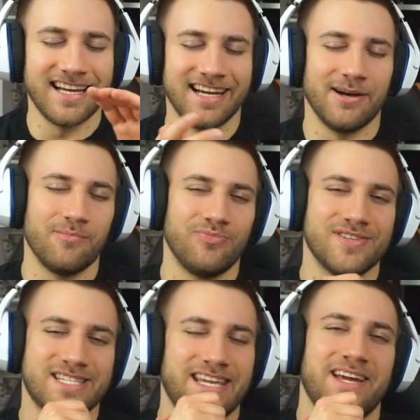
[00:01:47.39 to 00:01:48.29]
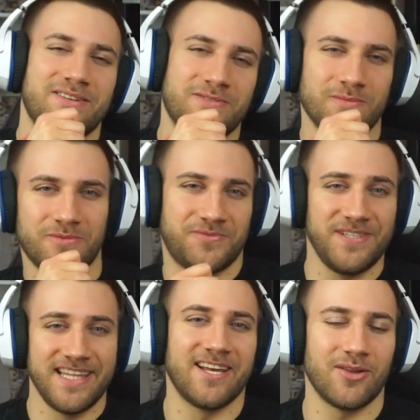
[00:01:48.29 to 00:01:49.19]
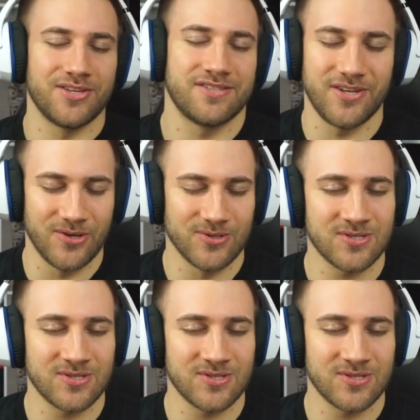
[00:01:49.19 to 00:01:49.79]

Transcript: um, sad feeling on this video.